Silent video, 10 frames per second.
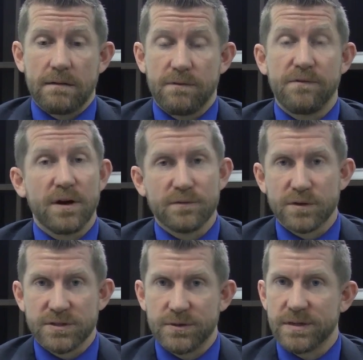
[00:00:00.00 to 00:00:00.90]
fun
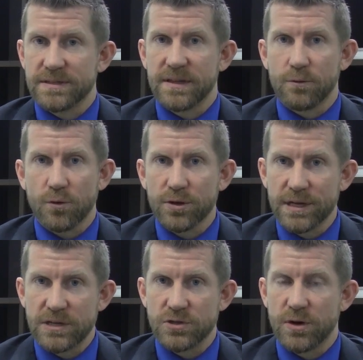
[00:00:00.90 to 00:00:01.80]
for students. So they
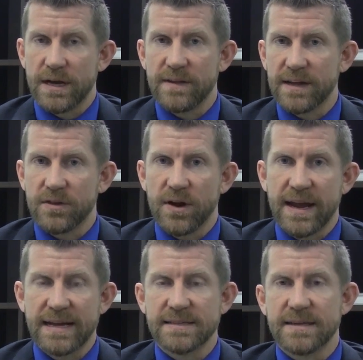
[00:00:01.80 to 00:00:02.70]
really enjoy it. They get their
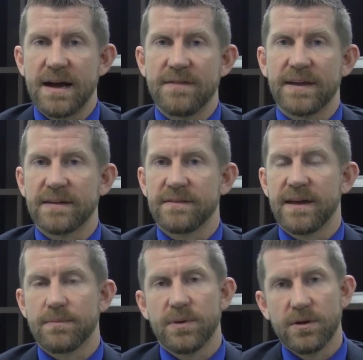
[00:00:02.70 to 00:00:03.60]
hands on. They get
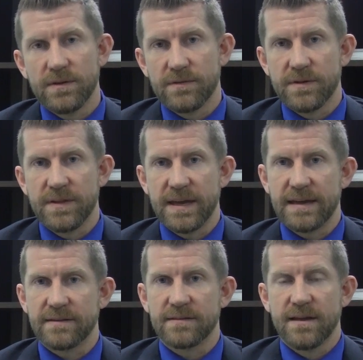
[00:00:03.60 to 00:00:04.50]
to build different
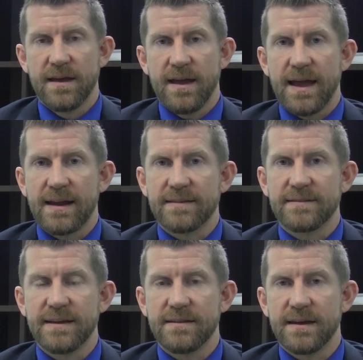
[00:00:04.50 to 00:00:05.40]
things. And I
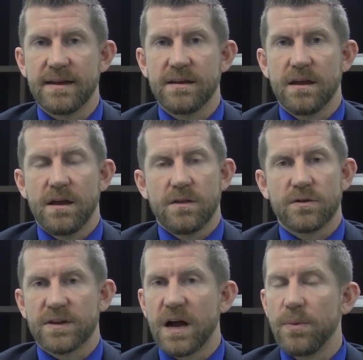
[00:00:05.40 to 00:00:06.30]
see that
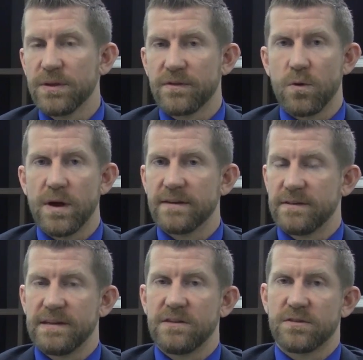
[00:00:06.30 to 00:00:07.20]
there's a couple different ways
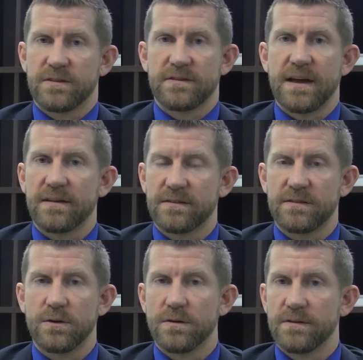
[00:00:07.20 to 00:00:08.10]
that teachers assess
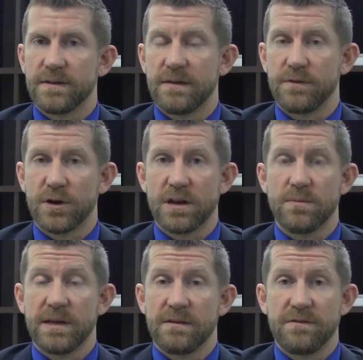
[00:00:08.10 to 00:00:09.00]
students if you're going
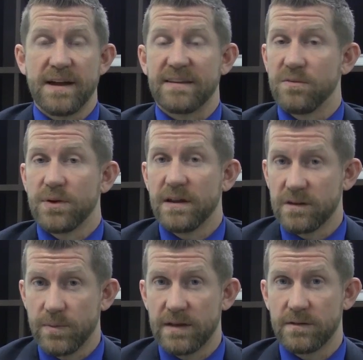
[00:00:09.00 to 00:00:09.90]
to be an effective
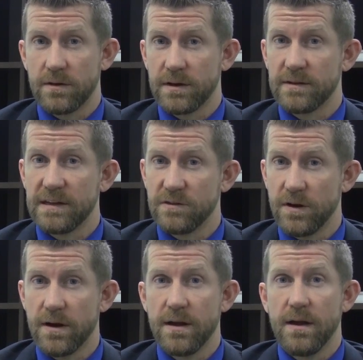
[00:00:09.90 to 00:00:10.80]
project-based learning
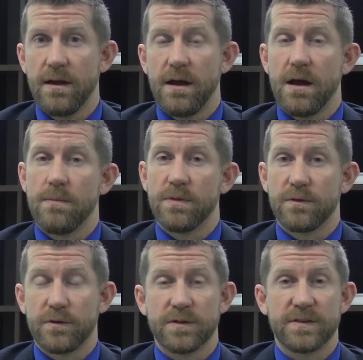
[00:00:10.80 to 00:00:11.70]
teacher.
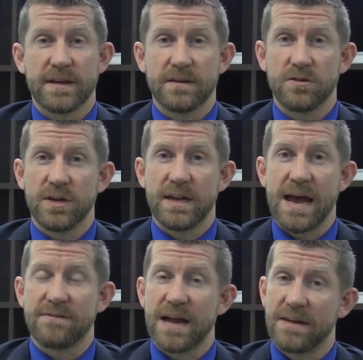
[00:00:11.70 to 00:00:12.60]
The first thing is you need to
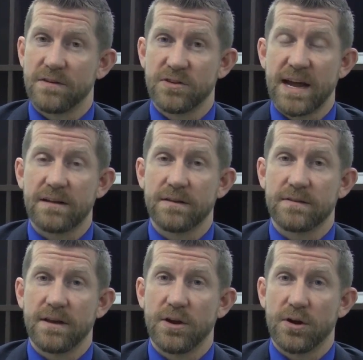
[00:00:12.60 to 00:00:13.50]
have kind of a
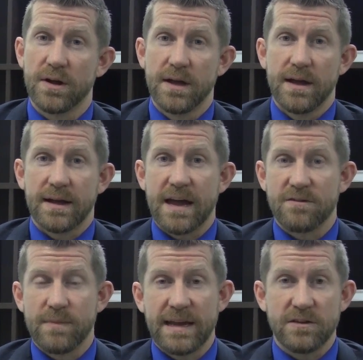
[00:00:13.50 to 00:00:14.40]
checklist that you're
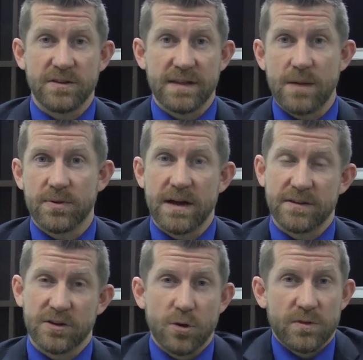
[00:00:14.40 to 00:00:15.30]
kind of managing that
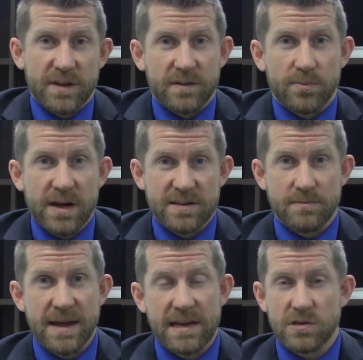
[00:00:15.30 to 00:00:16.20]
project. You're almost like the
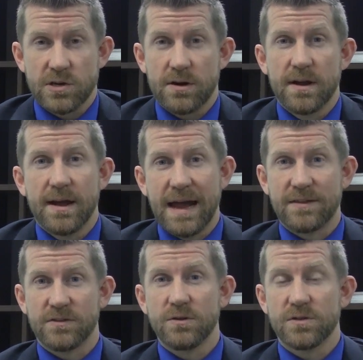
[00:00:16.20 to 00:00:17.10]
project manager,
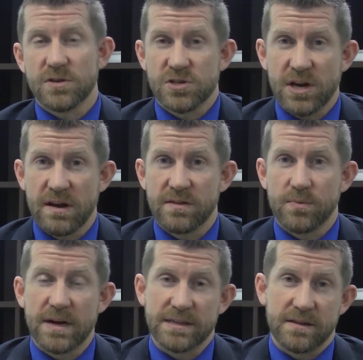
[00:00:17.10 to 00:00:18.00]
and the students are sharing the
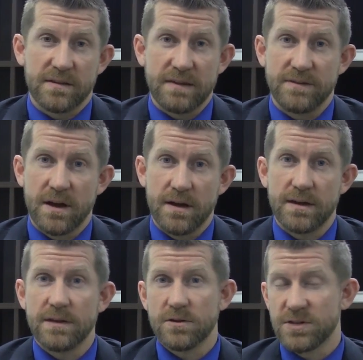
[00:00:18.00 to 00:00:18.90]
project that they've
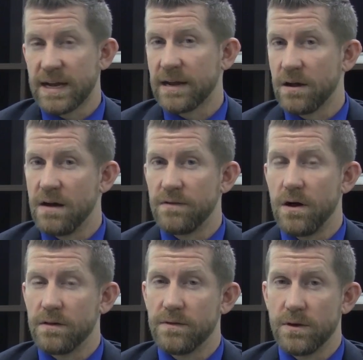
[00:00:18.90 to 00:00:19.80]
done, and you're checking off
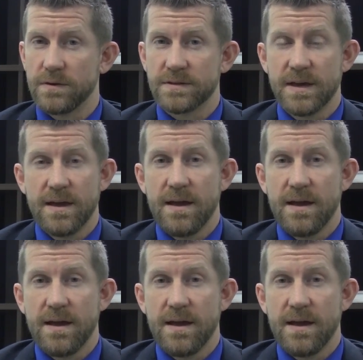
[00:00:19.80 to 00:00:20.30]
all of those